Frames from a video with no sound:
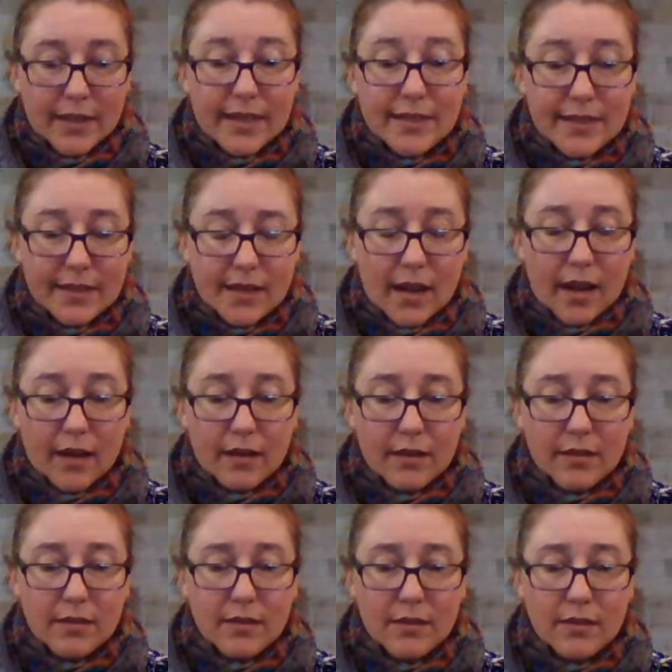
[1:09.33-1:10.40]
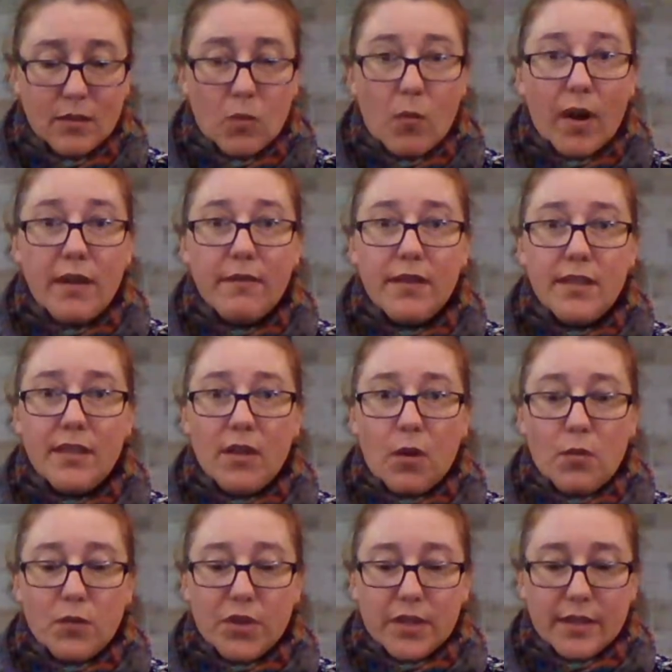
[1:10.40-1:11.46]
Instead, one of the
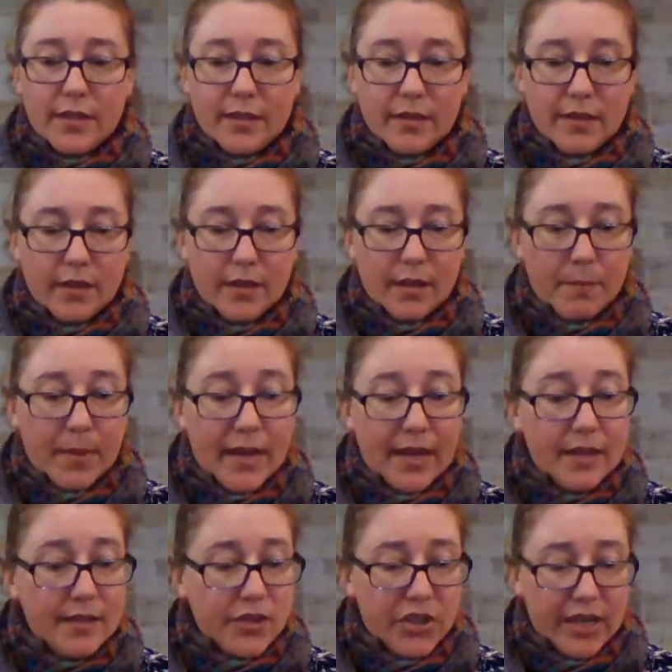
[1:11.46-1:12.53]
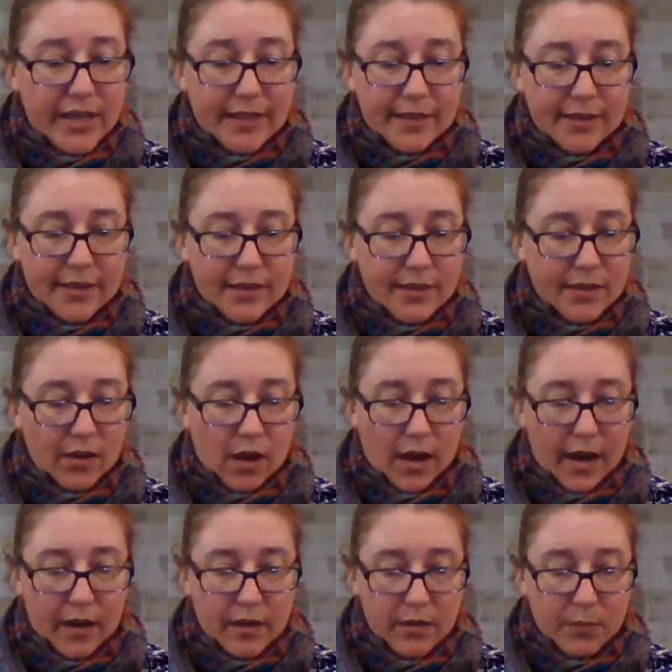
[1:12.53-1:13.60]
soldiers pierced Jesus'
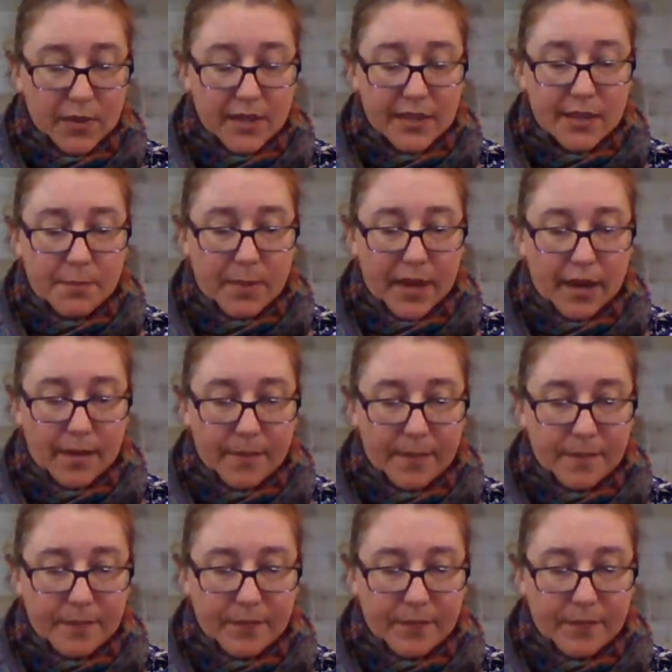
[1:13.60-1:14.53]
side with a spear,